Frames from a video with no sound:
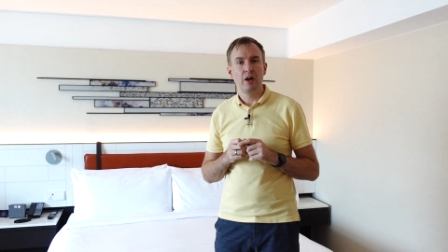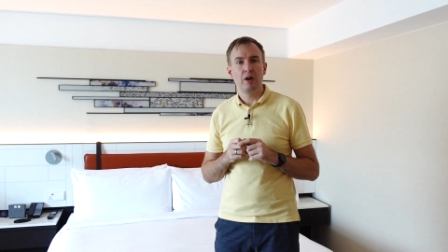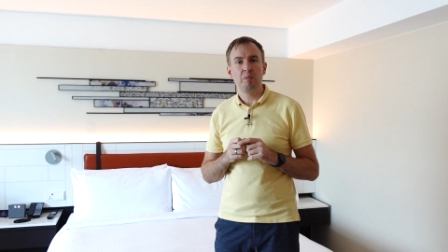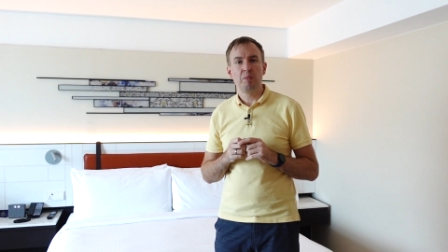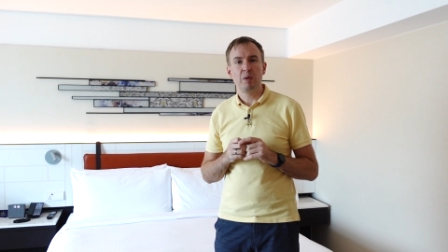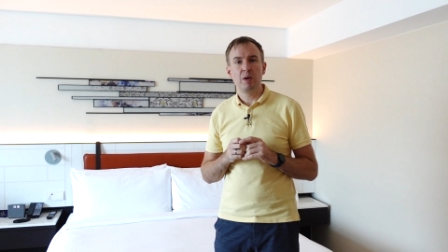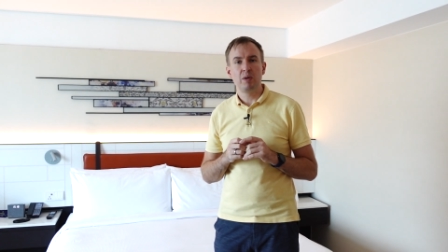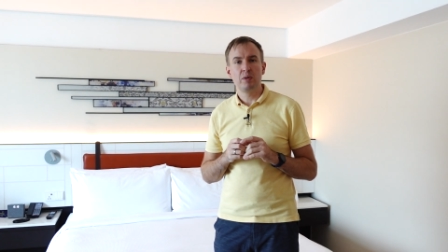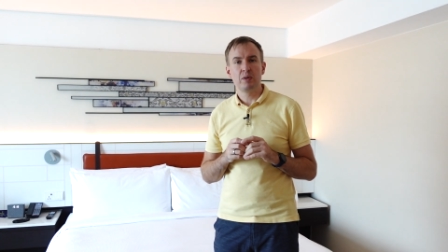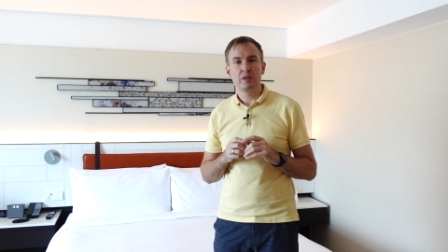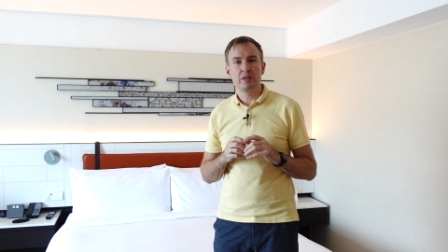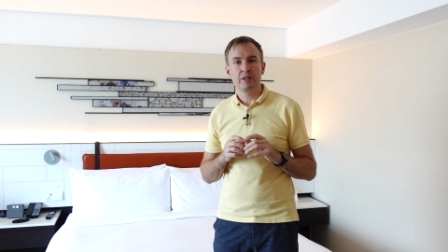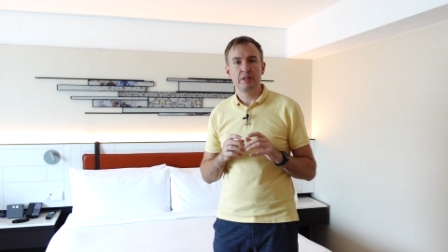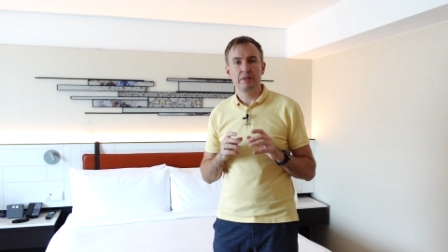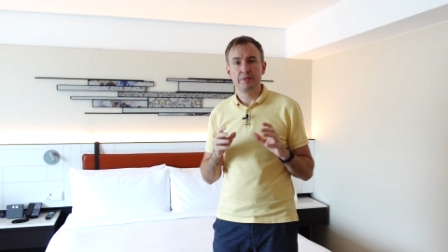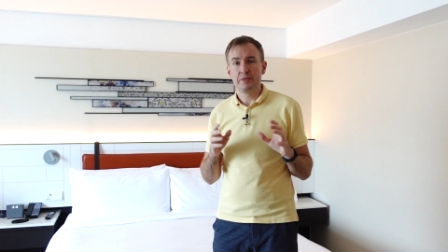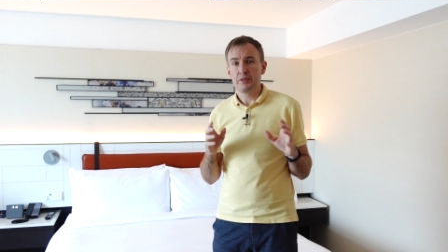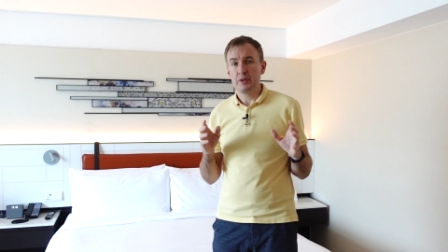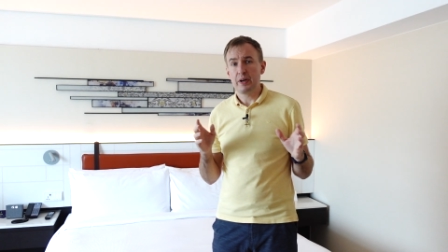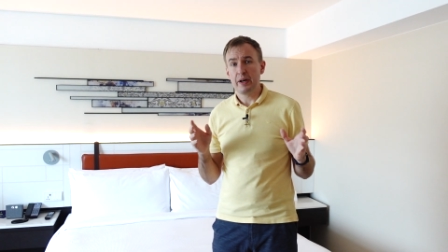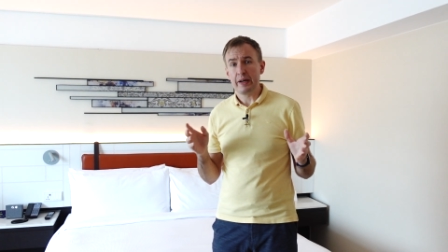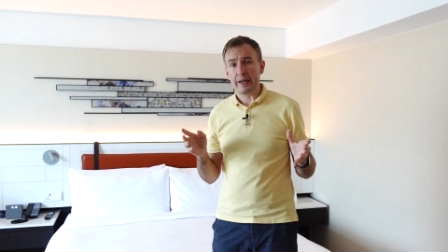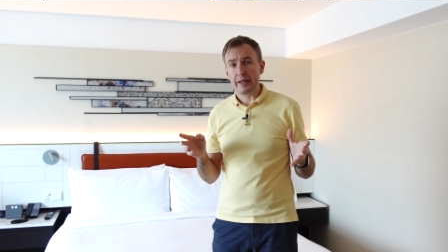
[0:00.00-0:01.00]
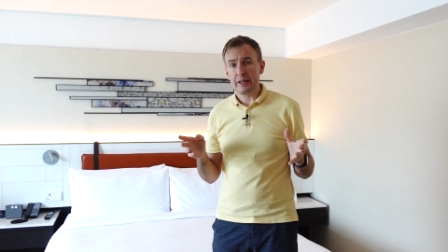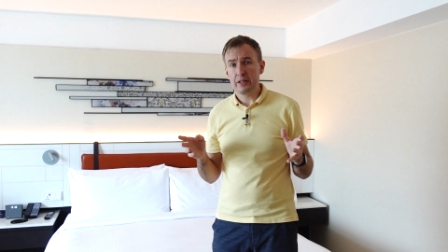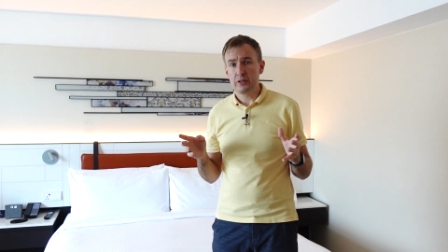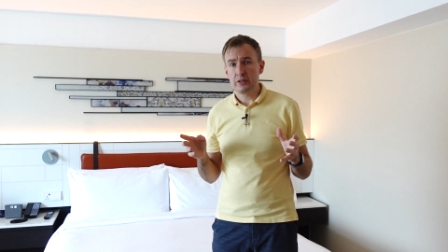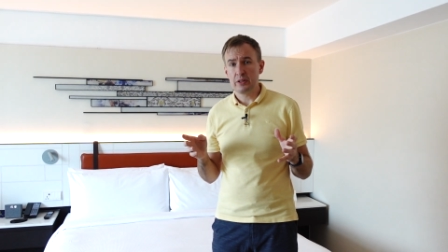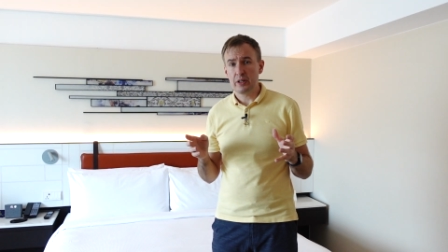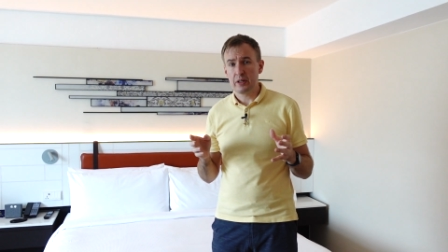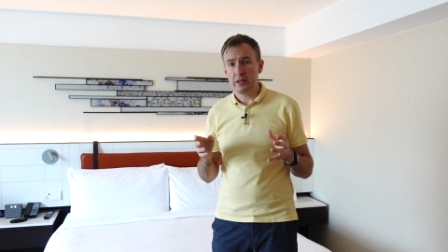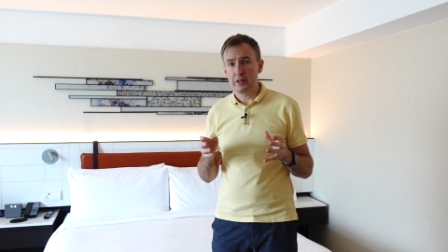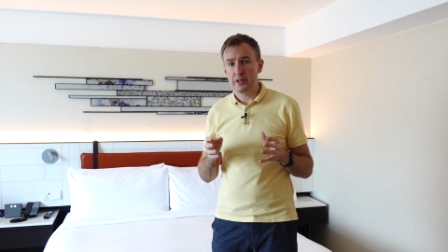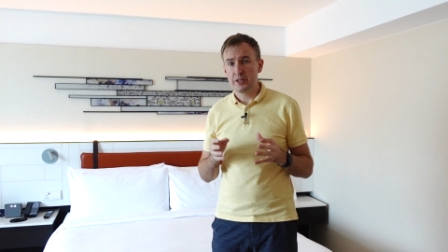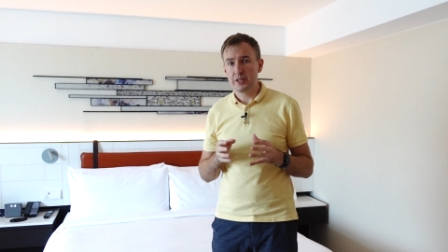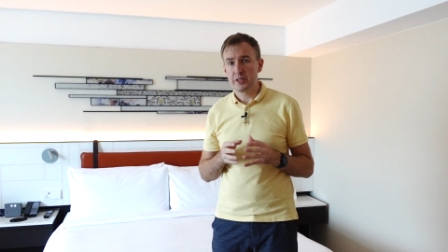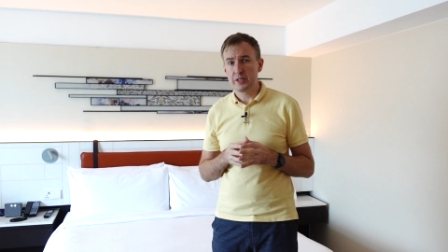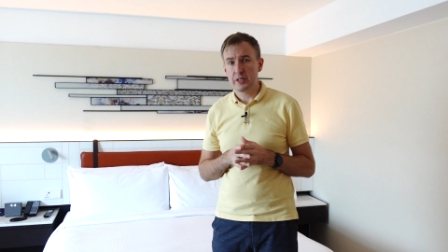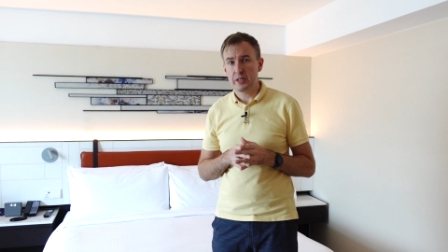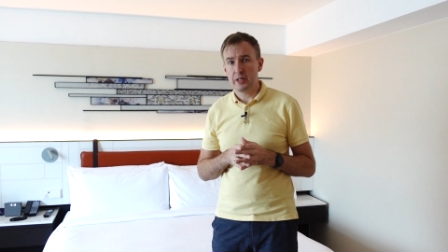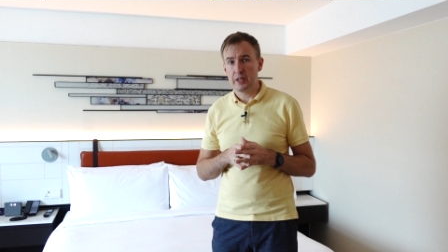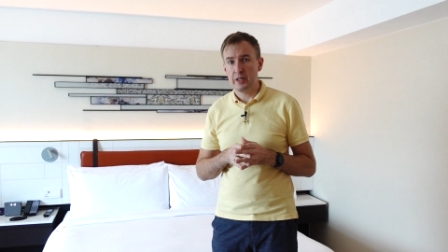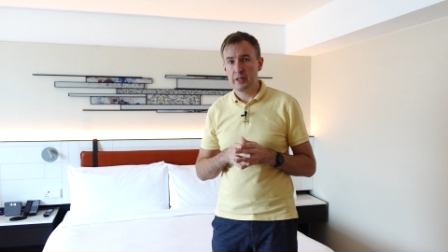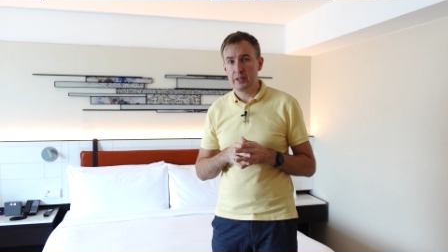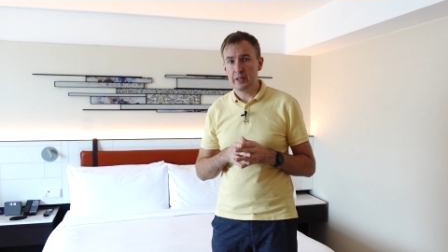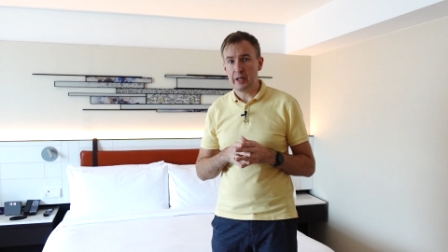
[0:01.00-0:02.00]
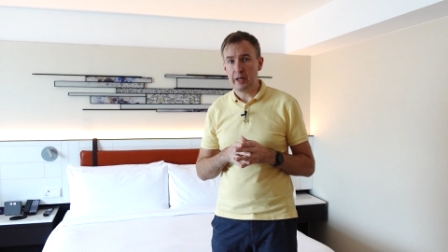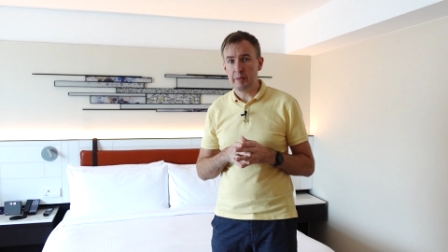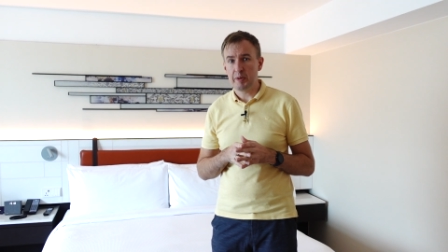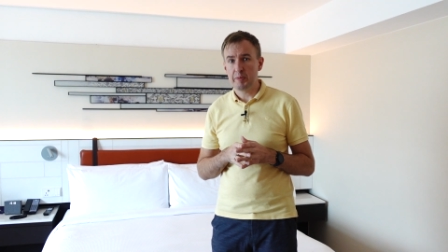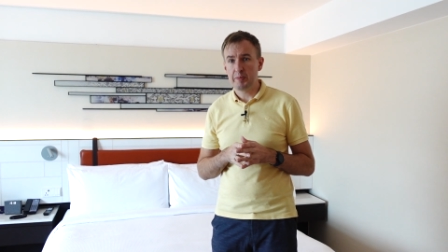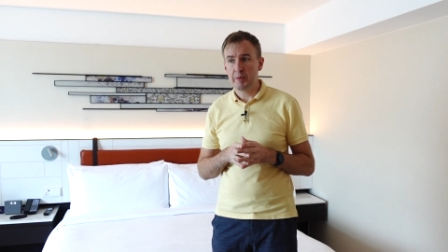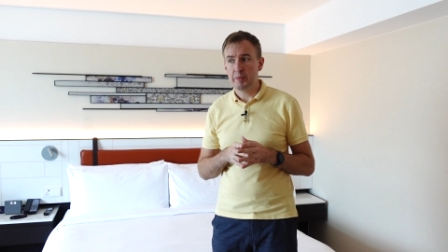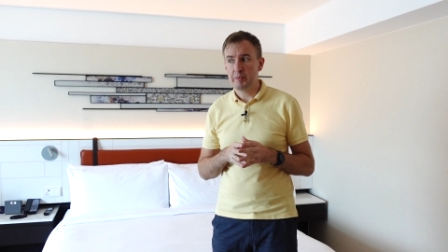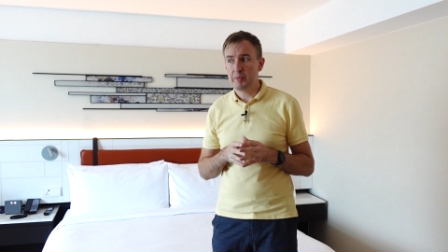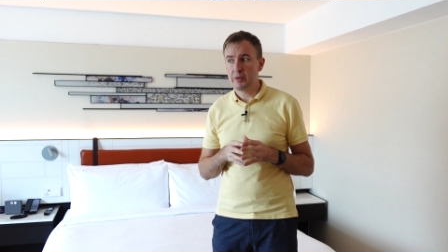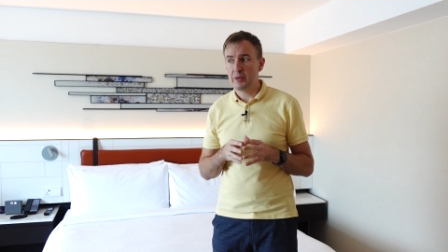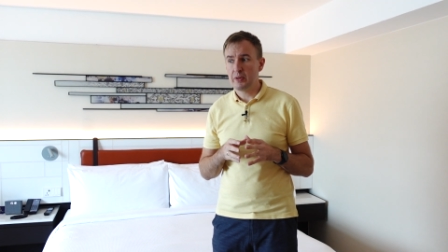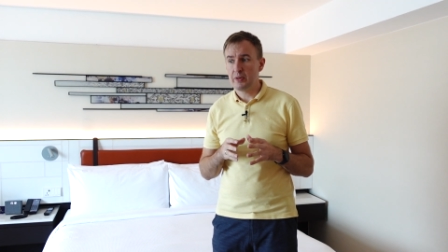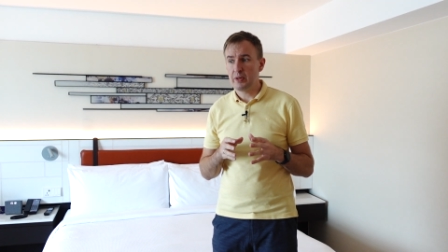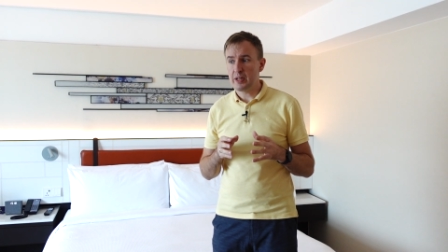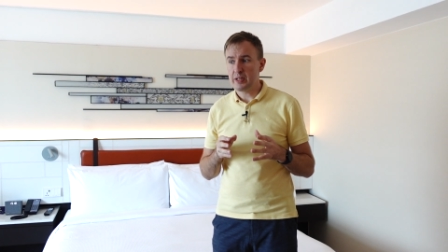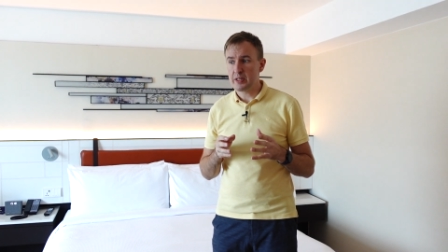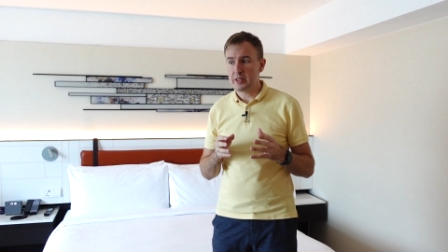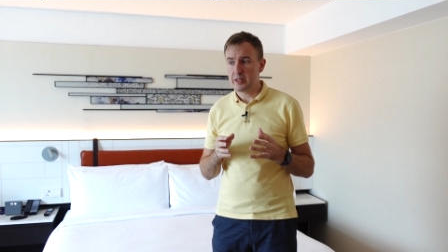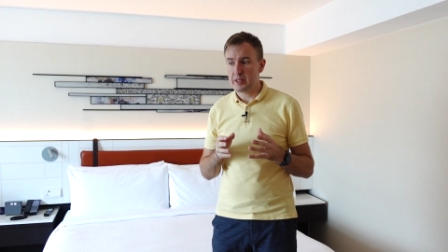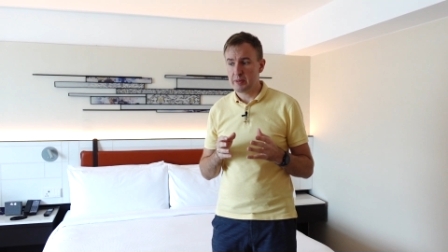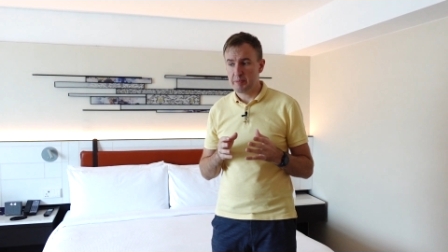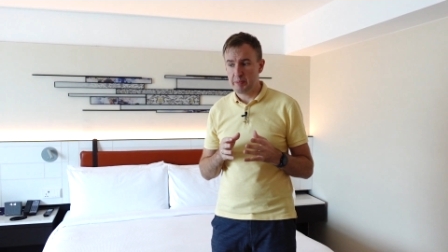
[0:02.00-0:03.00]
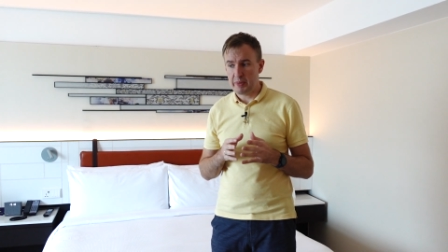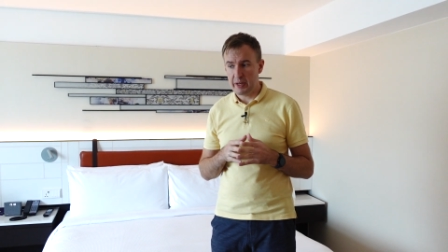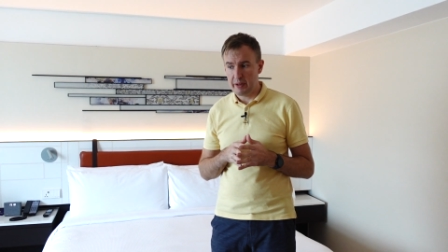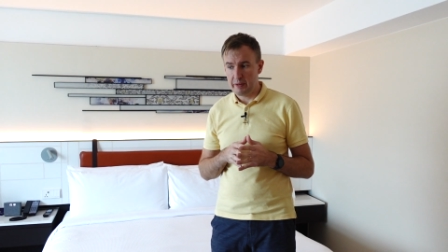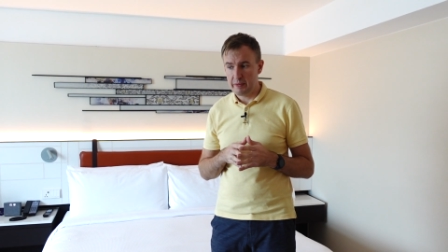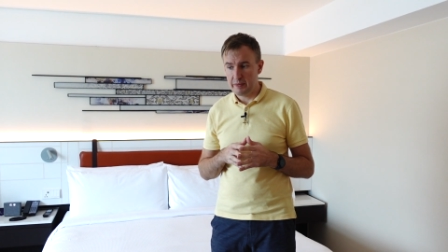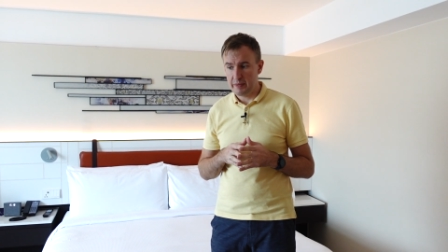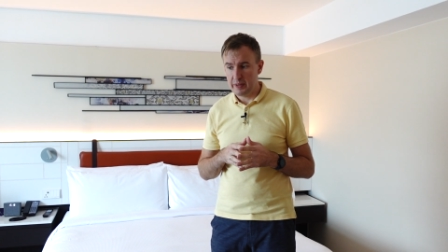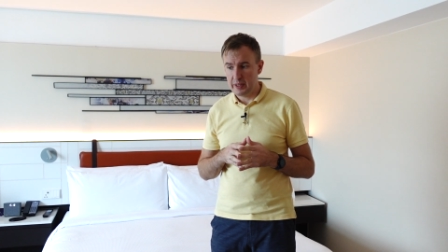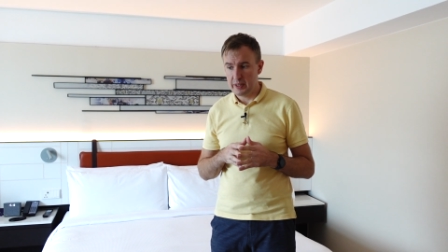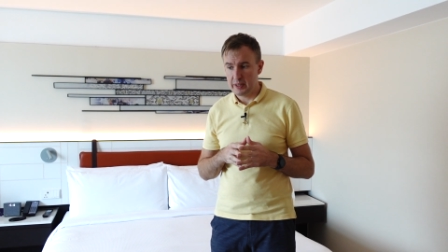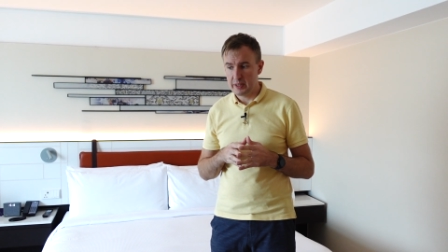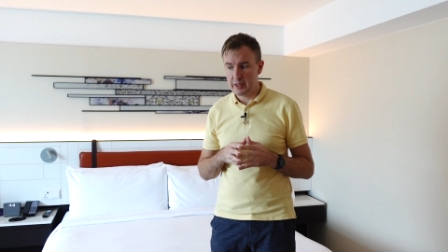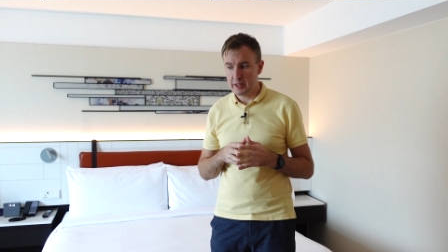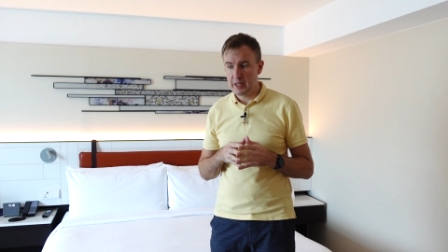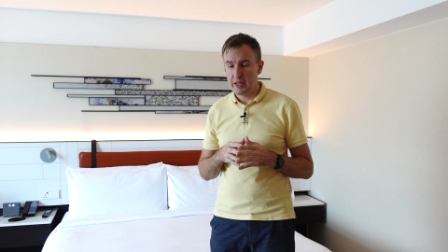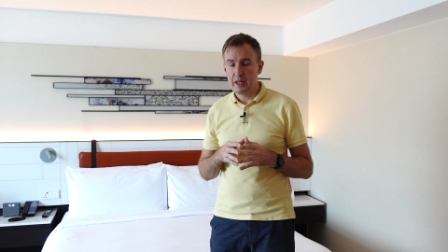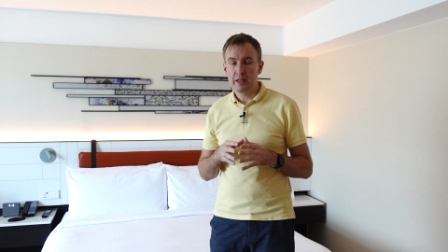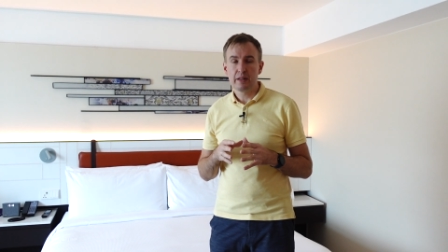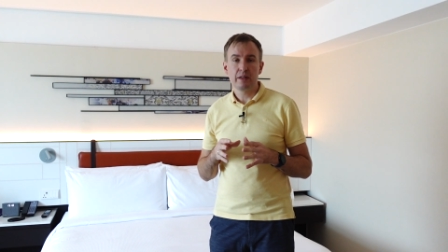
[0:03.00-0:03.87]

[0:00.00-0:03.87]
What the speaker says: about if you are Hilton Honors Diamond member, as benefit,